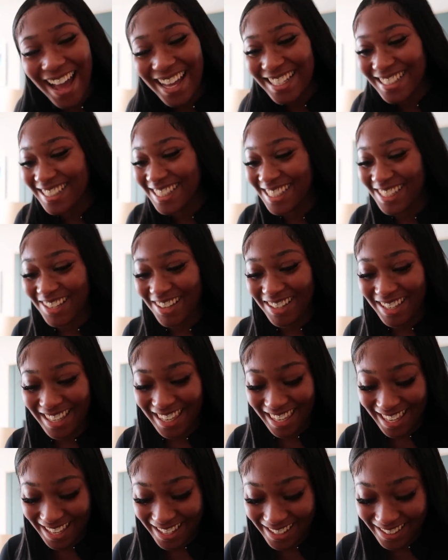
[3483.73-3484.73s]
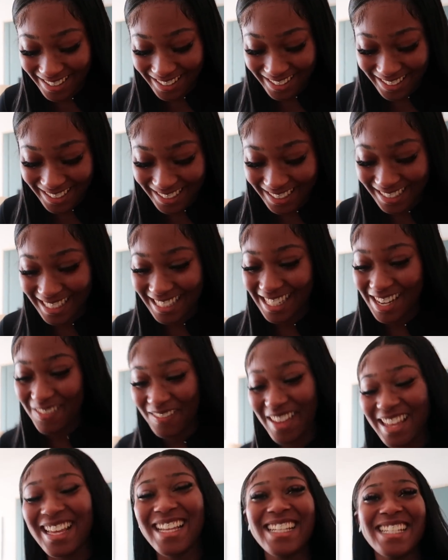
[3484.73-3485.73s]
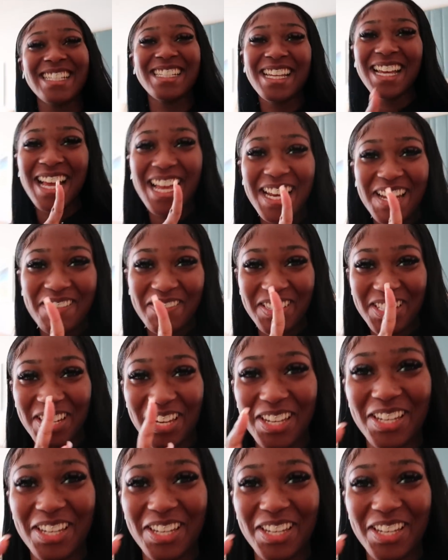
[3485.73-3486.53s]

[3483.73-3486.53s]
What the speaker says: It's so cute. Let me show